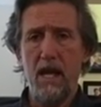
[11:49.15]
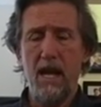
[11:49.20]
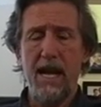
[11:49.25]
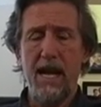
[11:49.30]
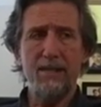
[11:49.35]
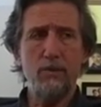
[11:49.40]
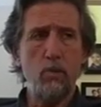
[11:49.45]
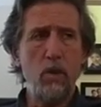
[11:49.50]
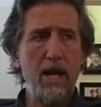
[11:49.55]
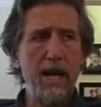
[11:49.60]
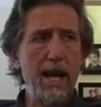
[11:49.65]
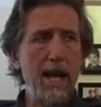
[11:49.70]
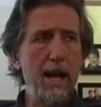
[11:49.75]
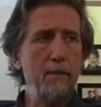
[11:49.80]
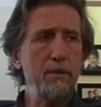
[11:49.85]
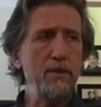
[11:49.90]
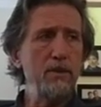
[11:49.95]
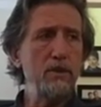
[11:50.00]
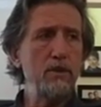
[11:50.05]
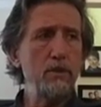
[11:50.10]
That's what
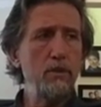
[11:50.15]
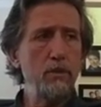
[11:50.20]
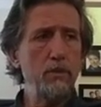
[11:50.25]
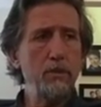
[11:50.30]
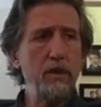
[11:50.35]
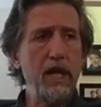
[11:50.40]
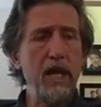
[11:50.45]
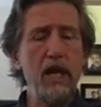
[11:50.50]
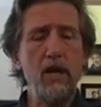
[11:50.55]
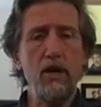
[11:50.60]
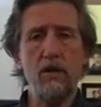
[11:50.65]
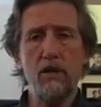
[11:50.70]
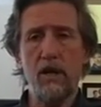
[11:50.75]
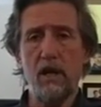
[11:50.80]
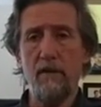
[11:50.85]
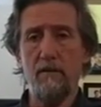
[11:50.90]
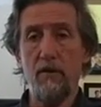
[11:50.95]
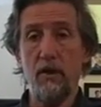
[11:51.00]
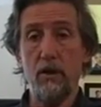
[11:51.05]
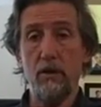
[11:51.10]
happens to a
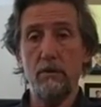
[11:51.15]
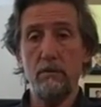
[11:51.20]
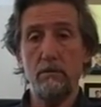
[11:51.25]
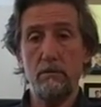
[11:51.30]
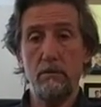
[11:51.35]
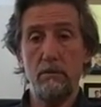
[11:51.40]
caregiver